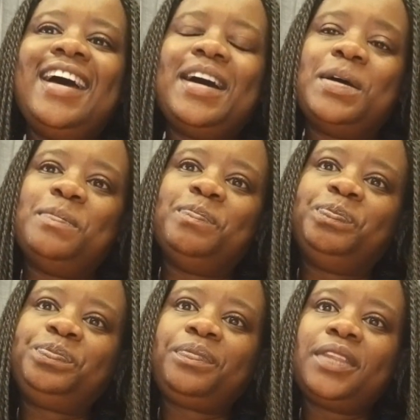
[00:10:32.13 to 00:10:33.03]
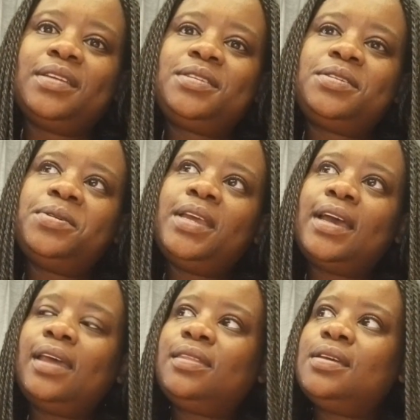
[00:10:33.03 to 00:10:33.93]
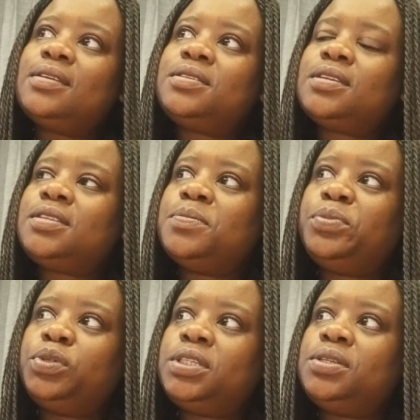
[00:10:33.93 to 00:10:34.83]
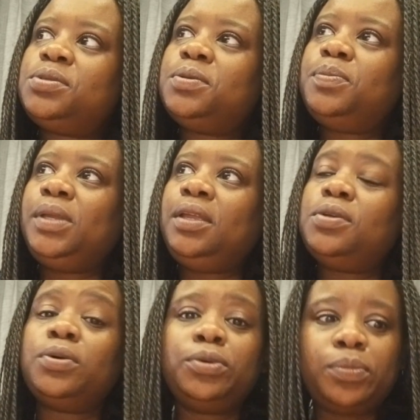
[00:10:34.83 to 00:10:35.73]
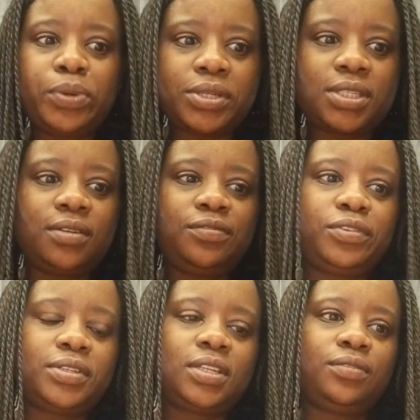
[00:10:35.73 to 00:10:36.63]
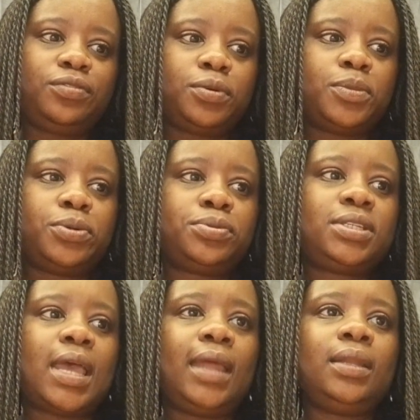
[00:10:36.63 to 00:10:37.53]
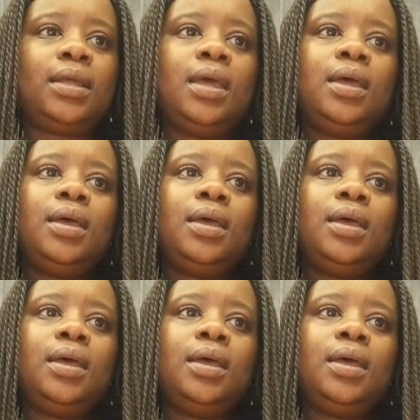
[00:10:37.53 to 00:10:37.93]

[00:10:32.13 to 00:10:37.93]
I think it's important to be your own person first and foremost, and